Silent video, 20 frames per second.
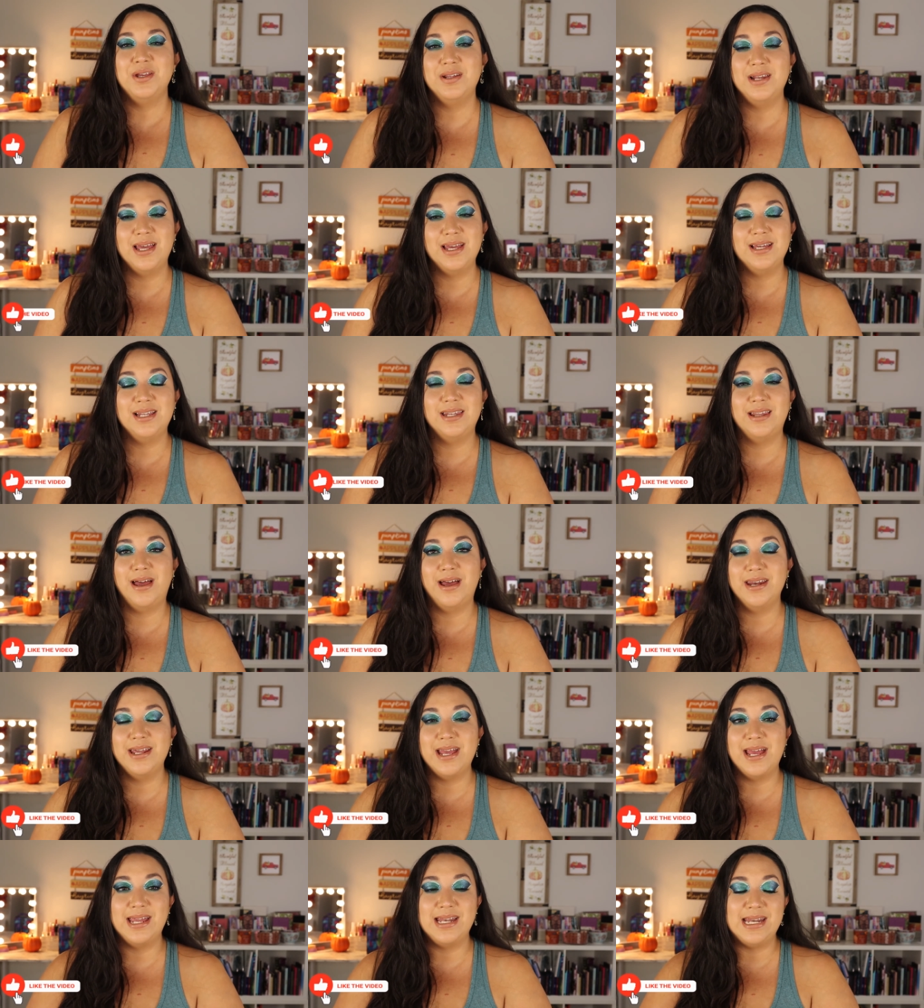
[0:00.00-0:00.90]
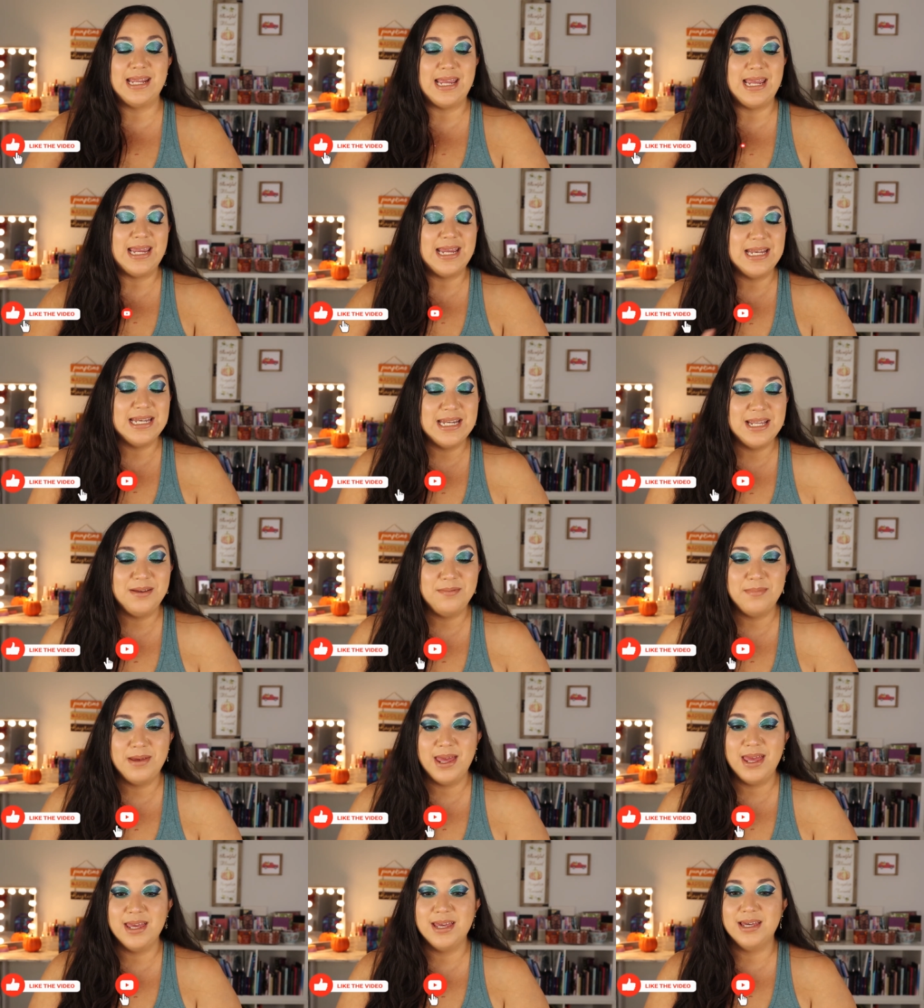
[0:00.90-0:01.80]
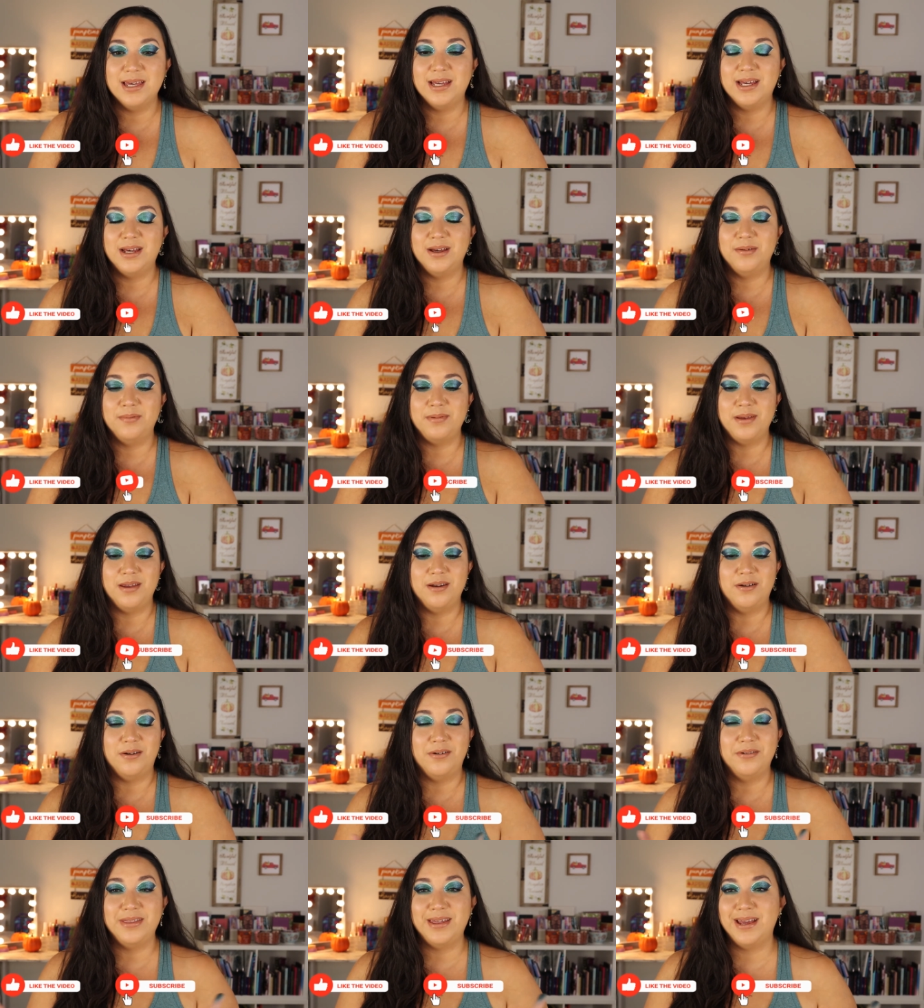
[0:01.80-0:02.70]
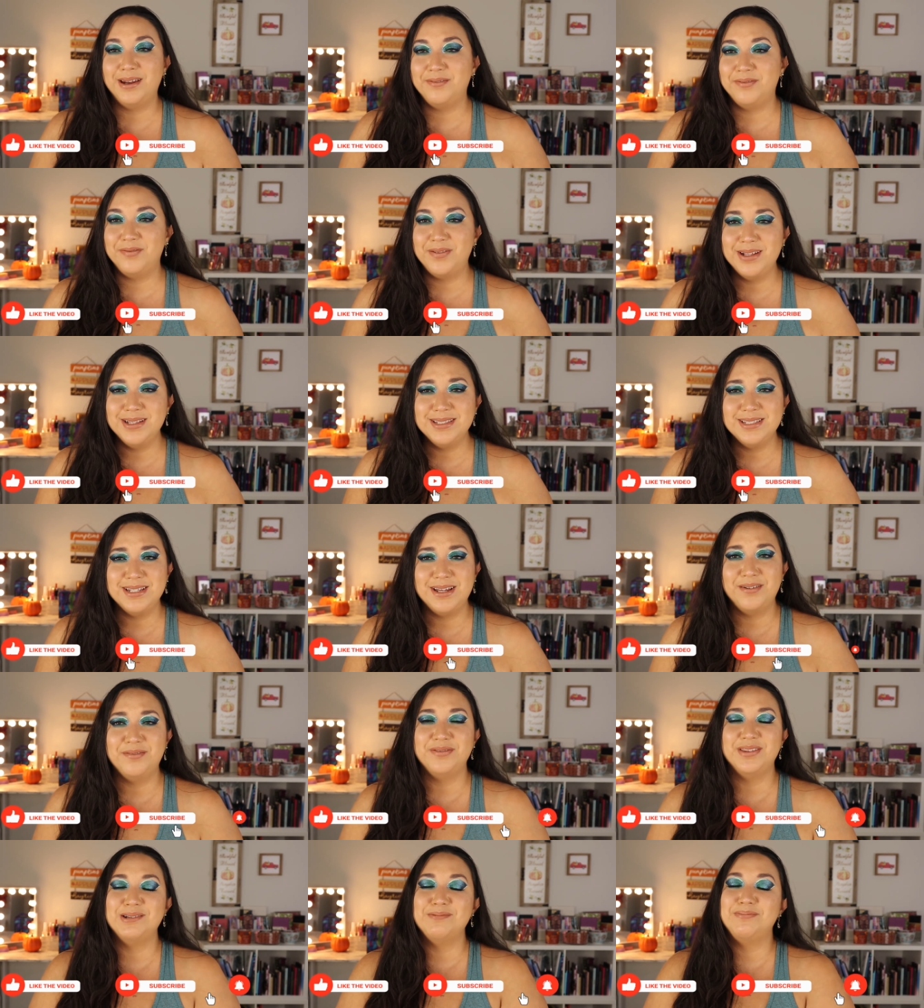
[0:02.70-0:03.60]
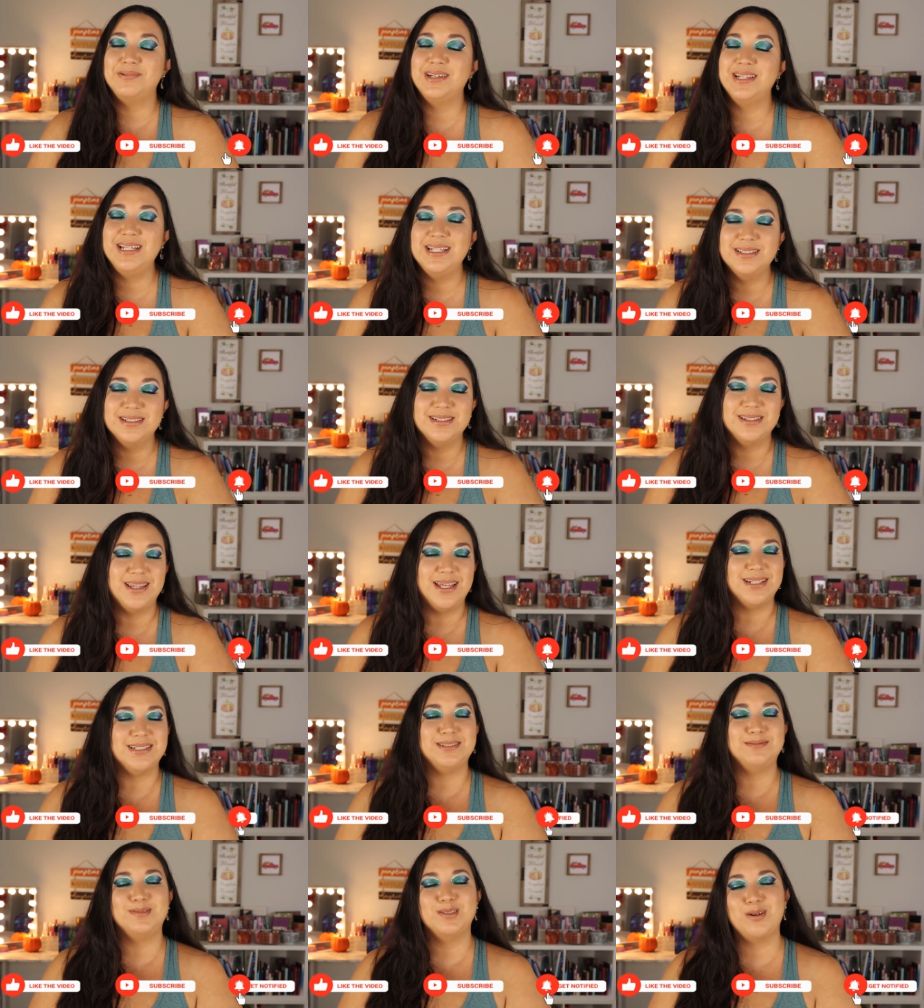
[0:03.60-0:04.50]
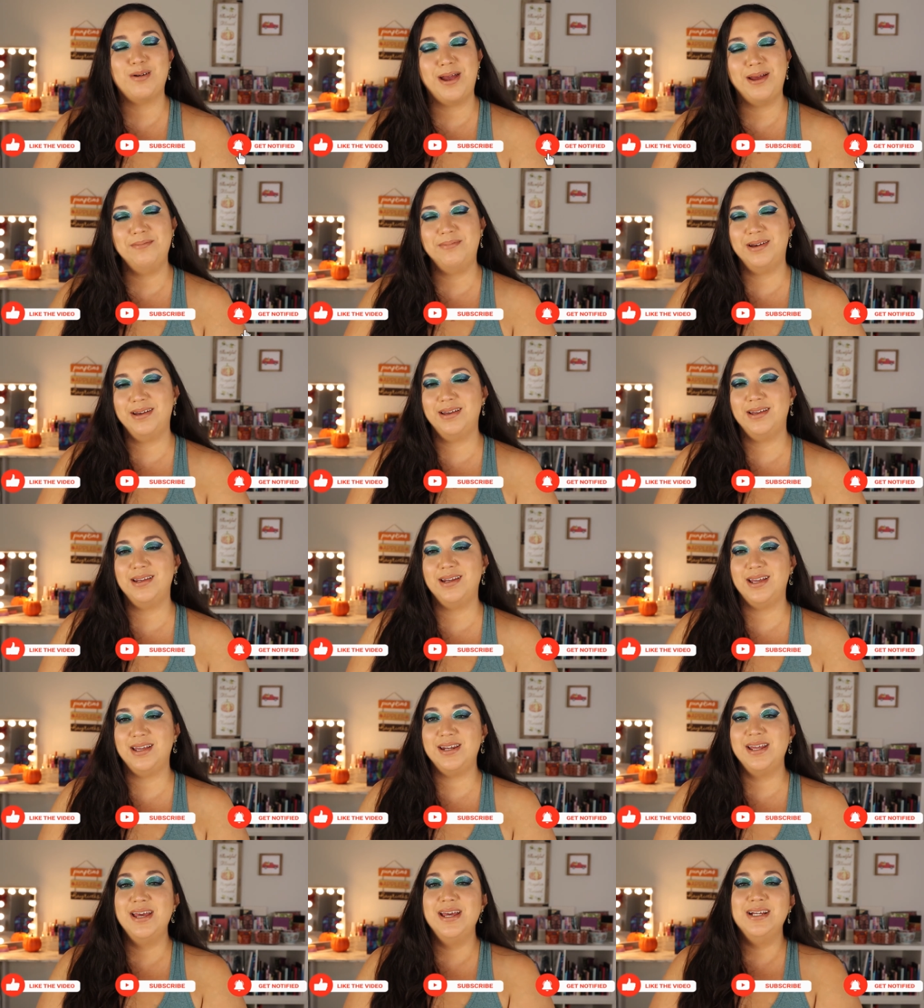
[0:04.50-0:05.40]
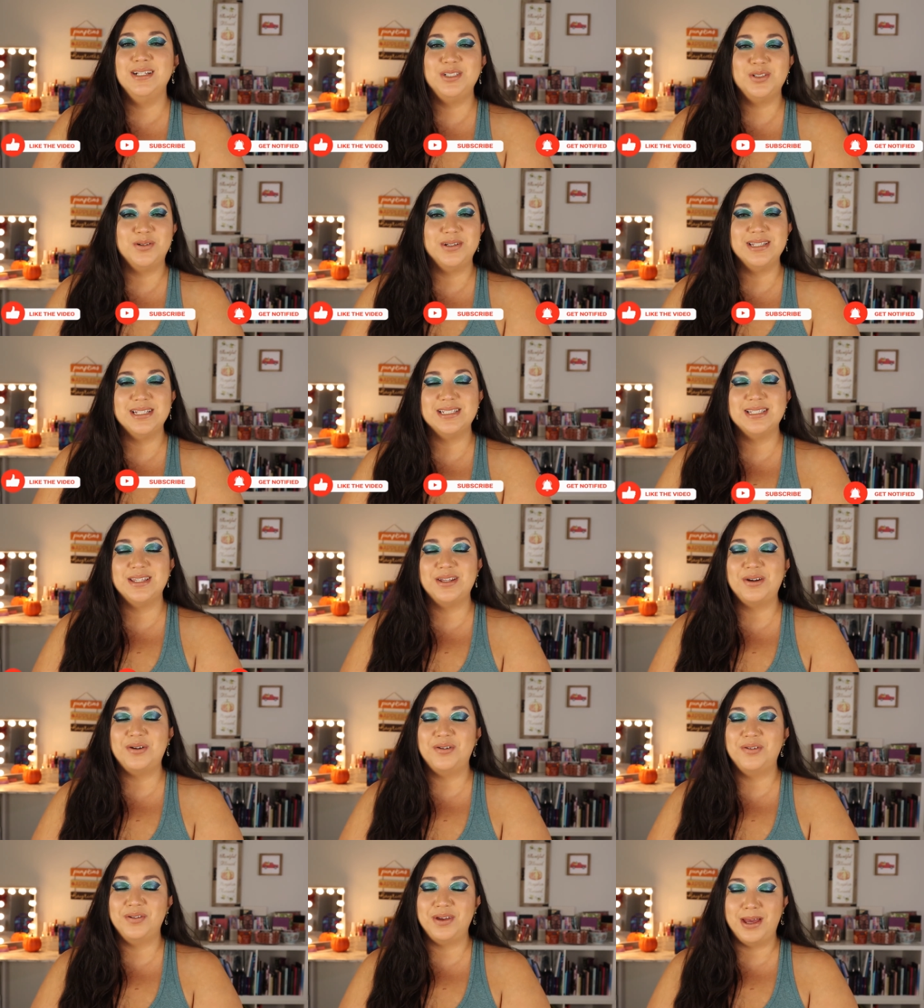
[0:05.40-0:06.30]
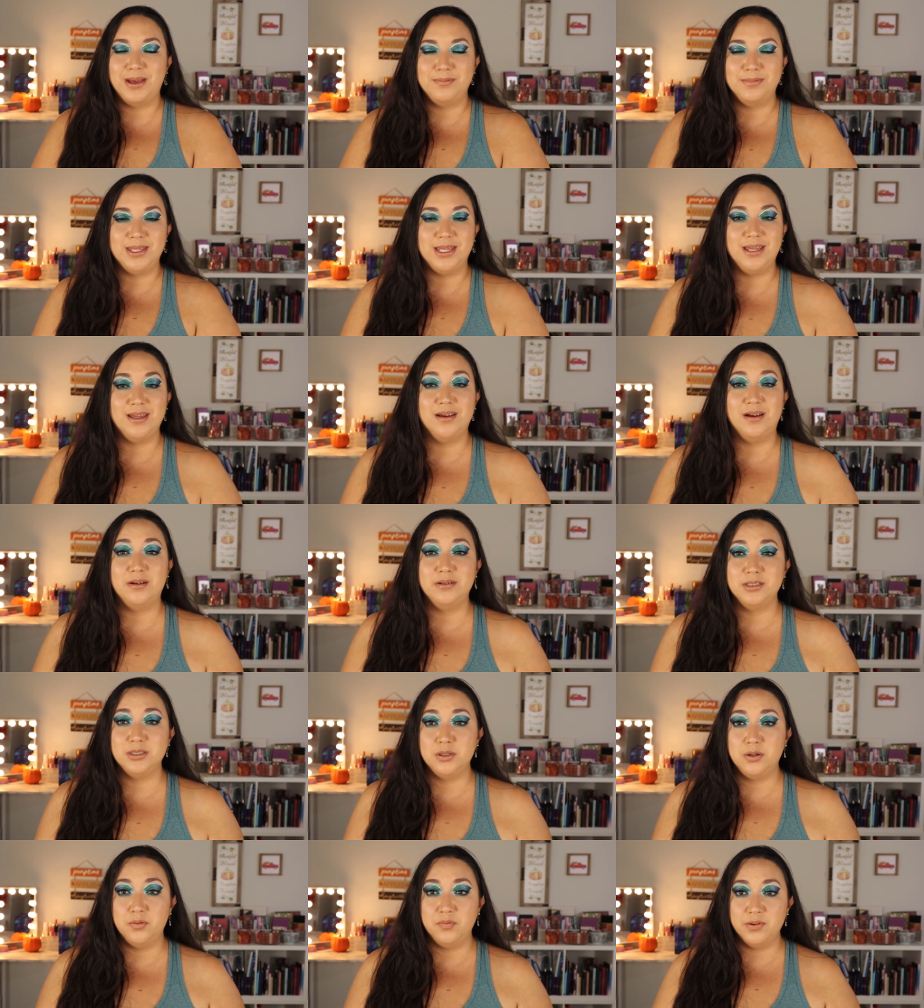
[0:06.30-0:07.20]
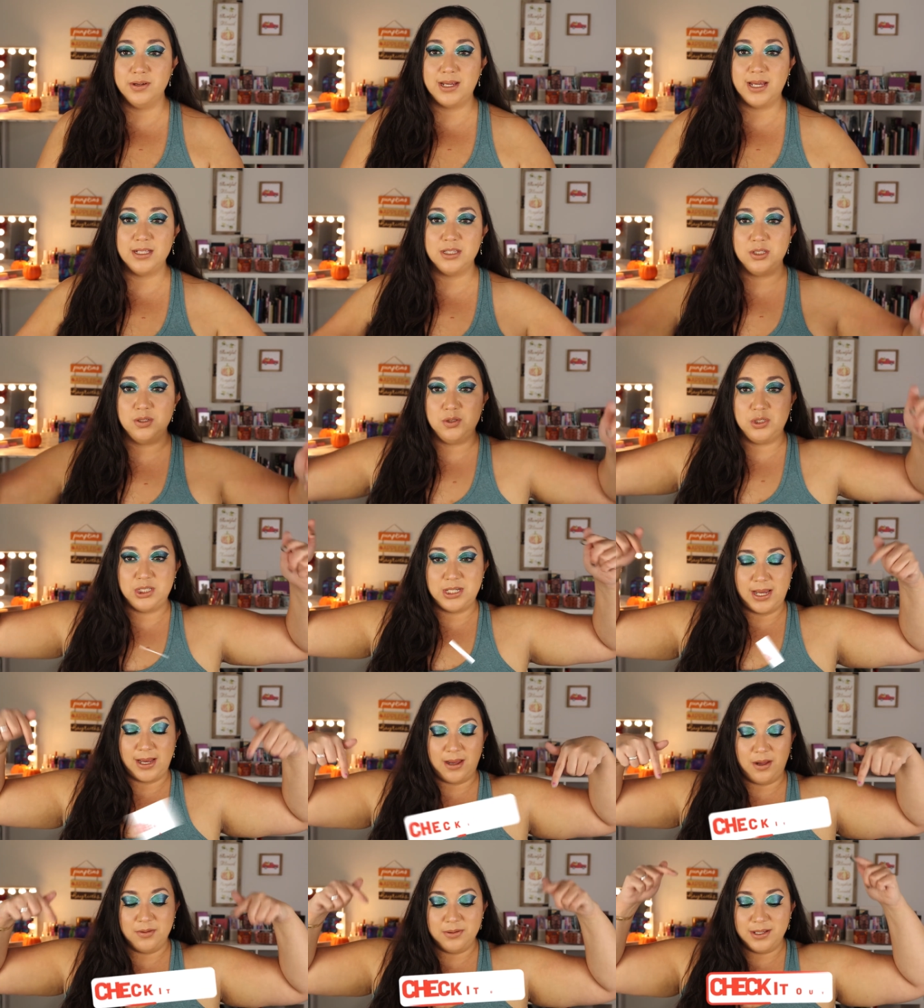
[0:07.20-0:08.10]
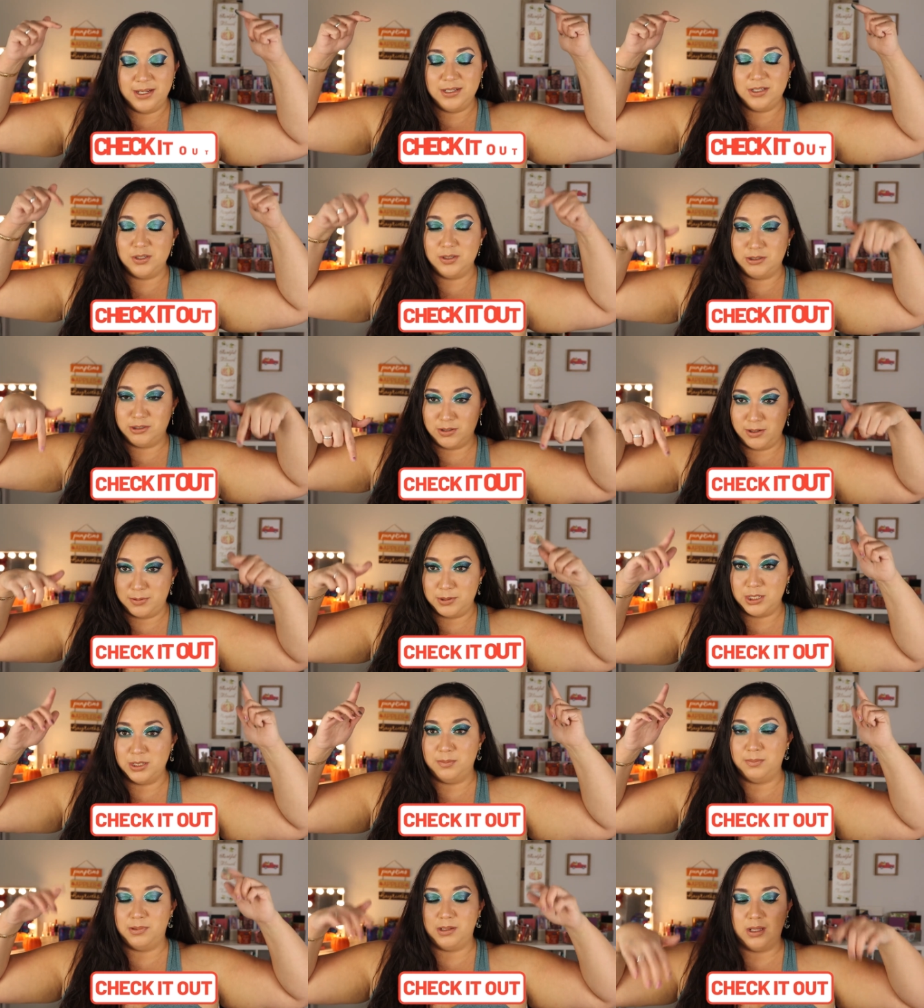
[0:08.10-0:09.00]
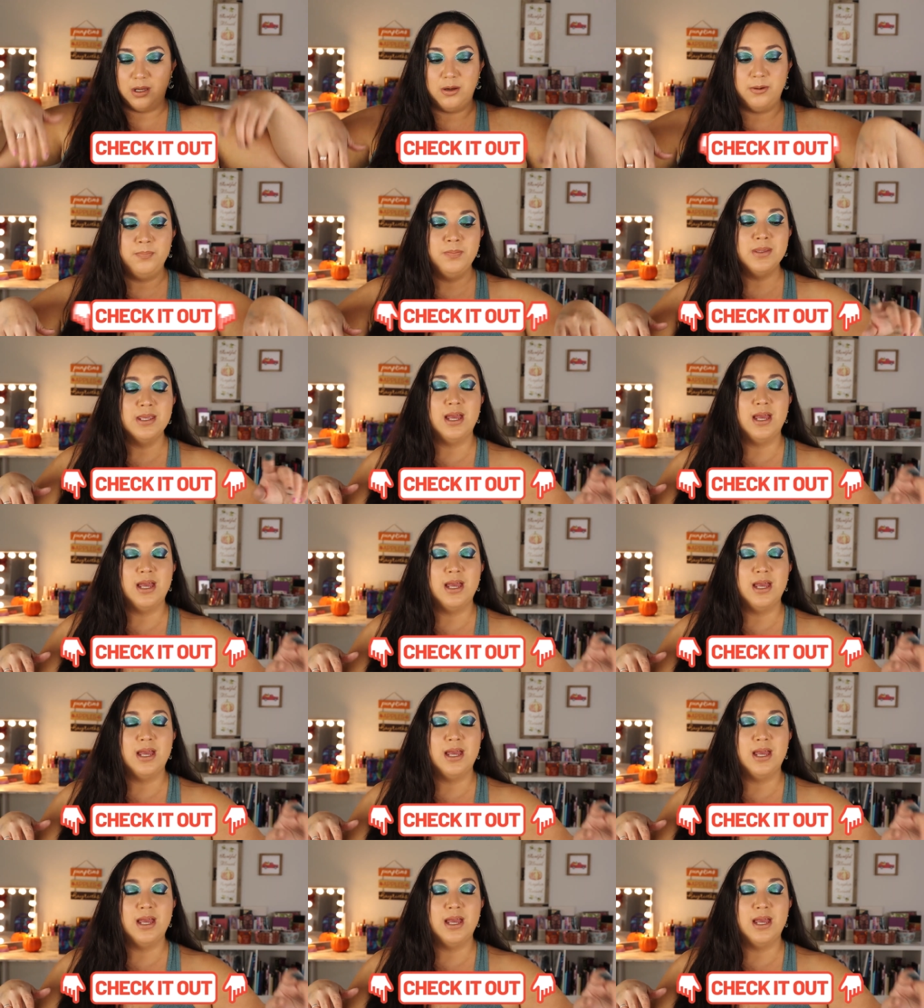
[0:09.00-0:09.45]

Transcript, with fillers: you like a lot of indie makeup and all that fun stuff, then please hit that subscribe button and join this little family. Also, don't forget to check out the description below.